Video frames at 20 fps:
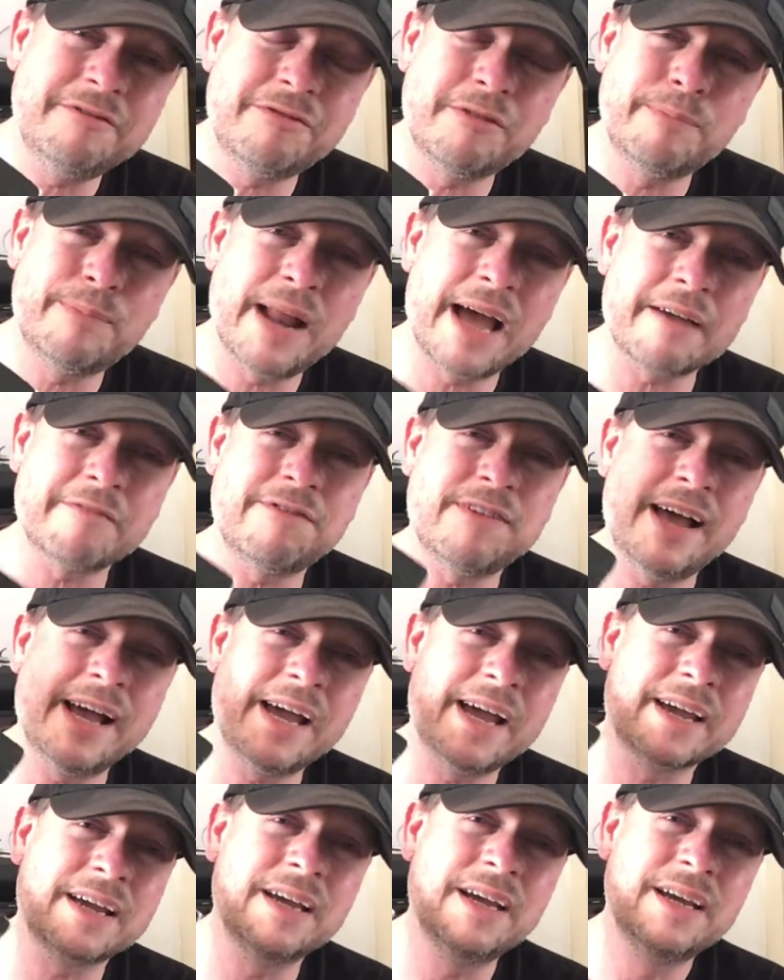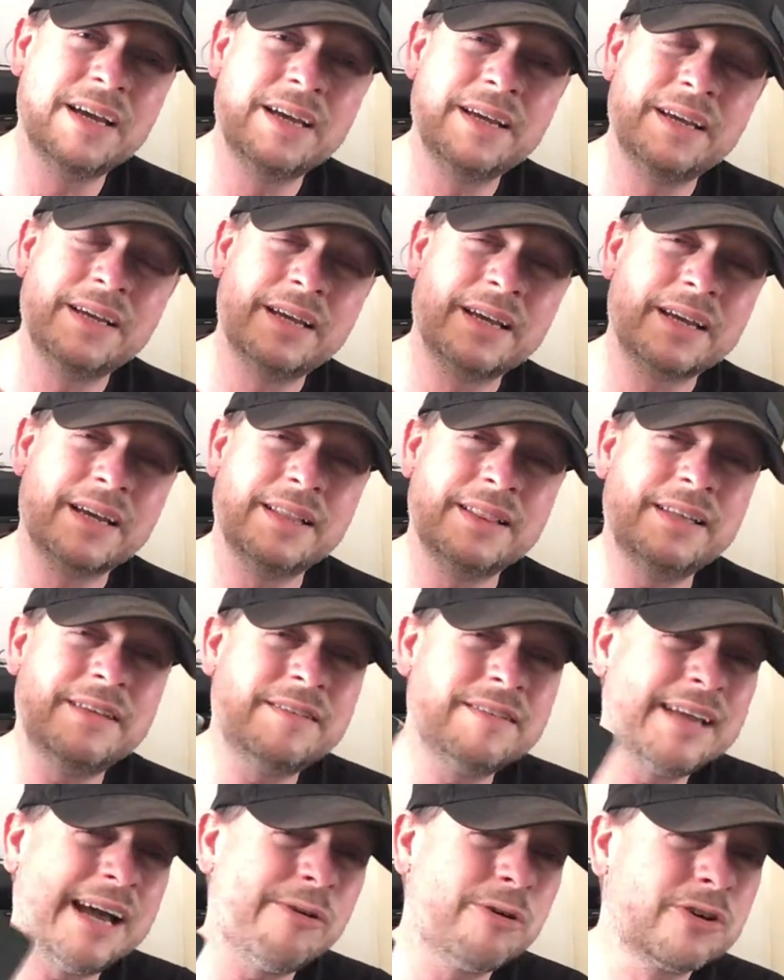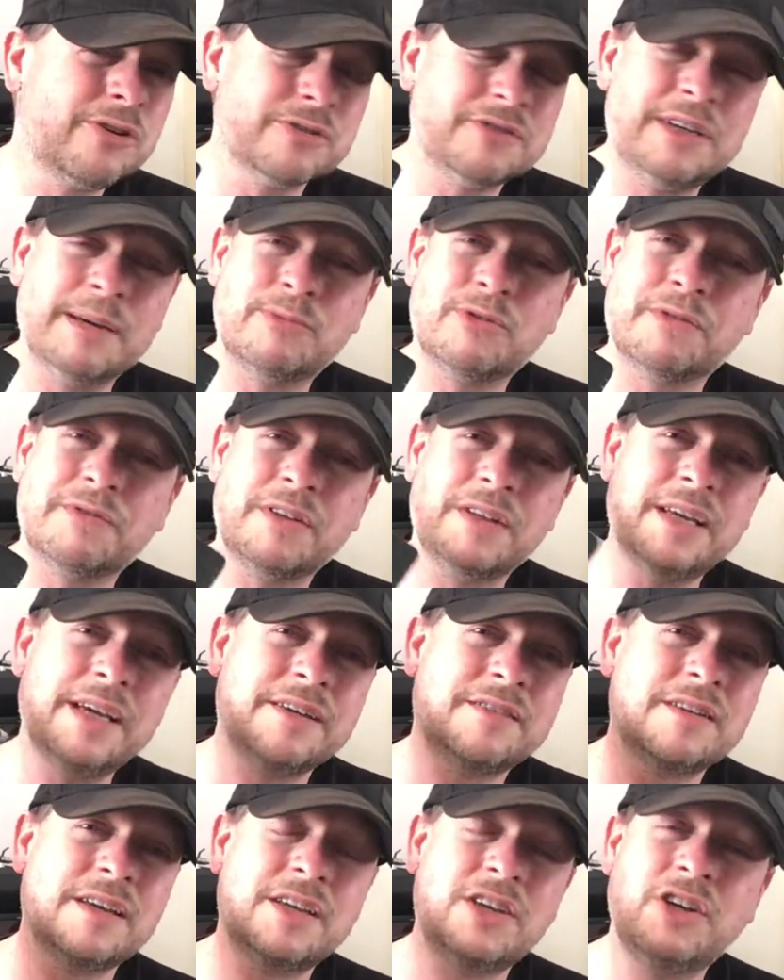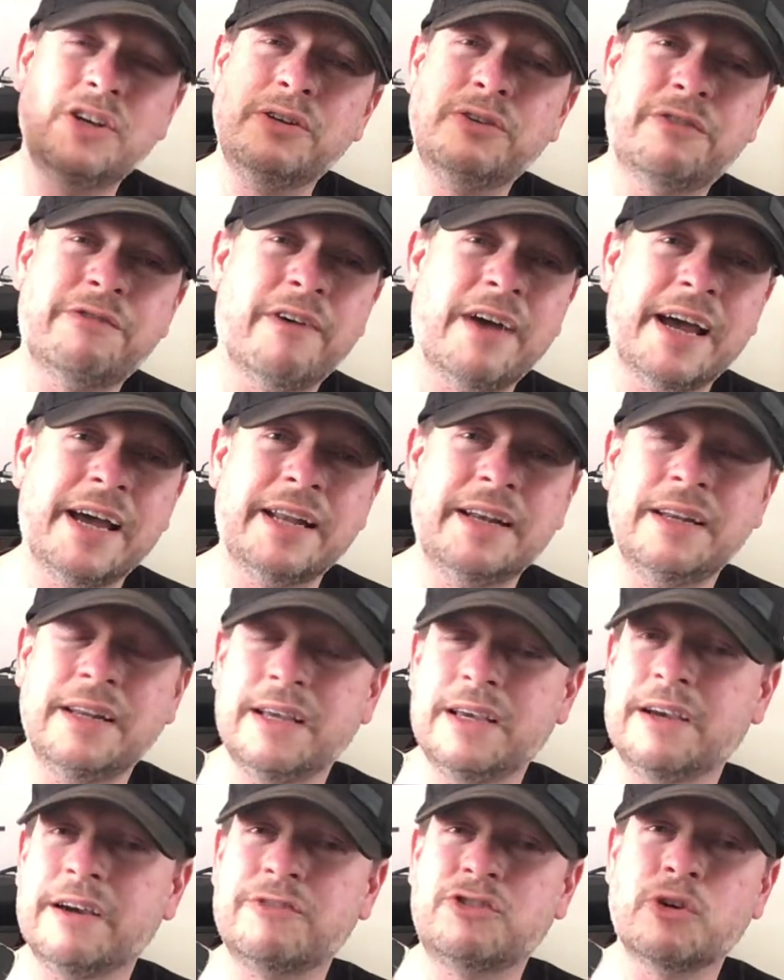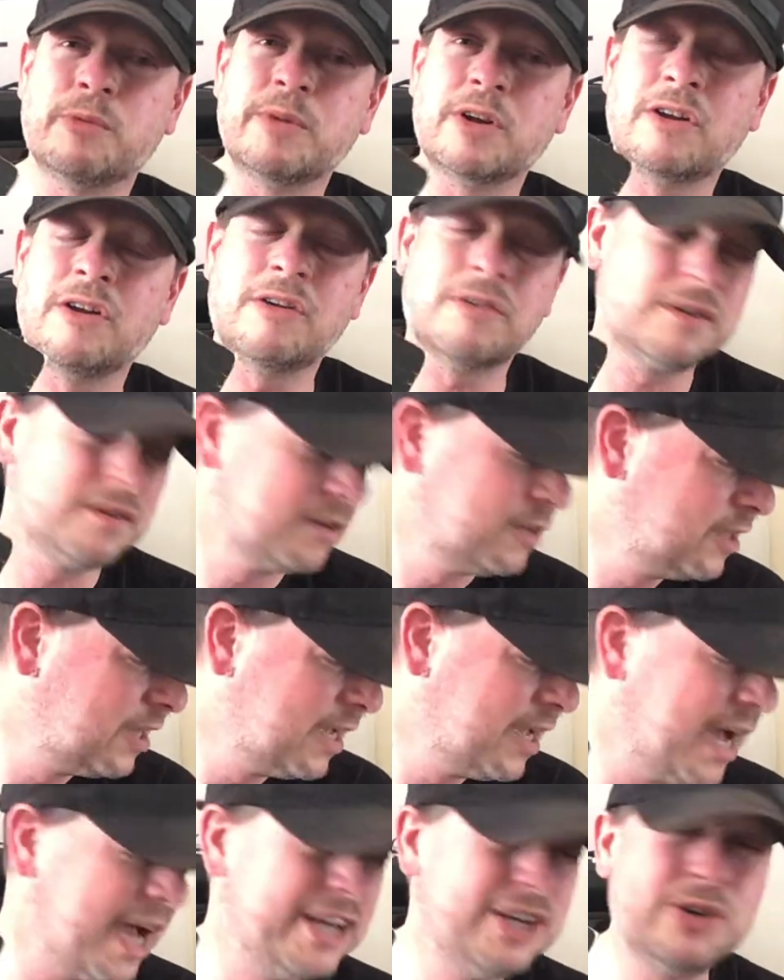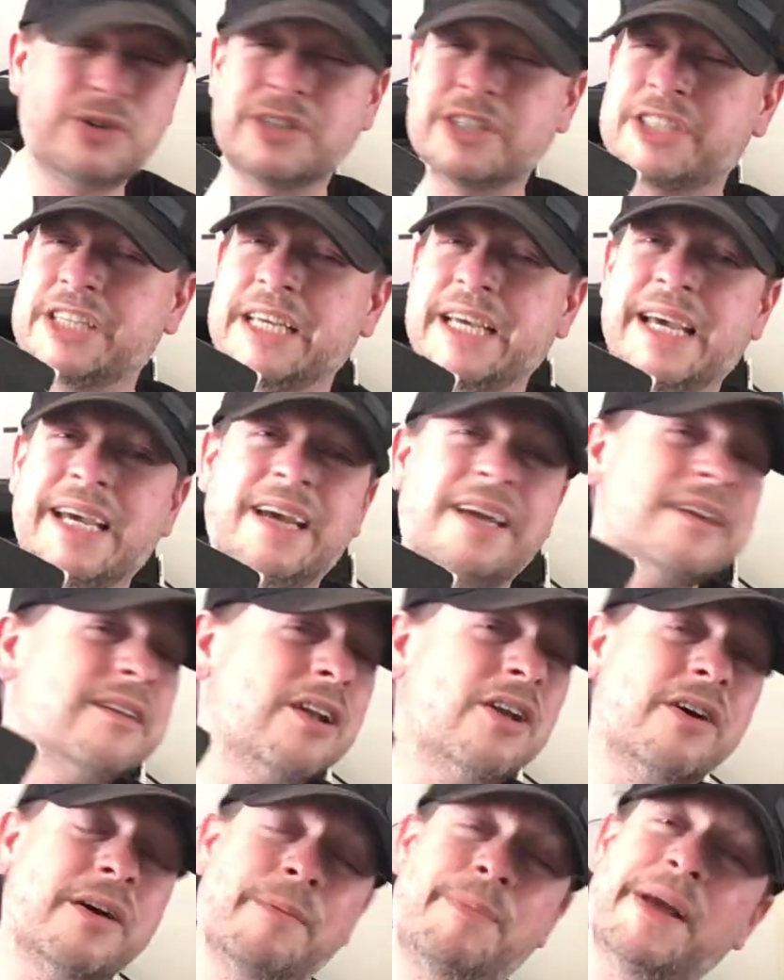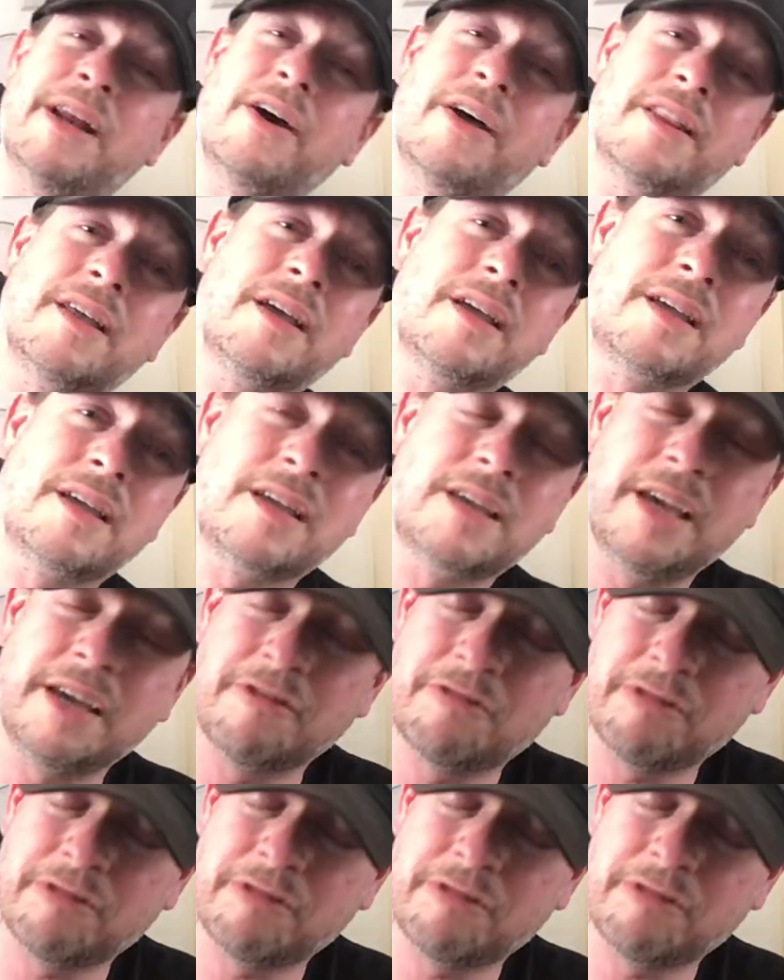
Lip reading: from Black Flag. This is how I got tipped off to this. Huge fan of John McLaughlin. And you can see it like a bit like the King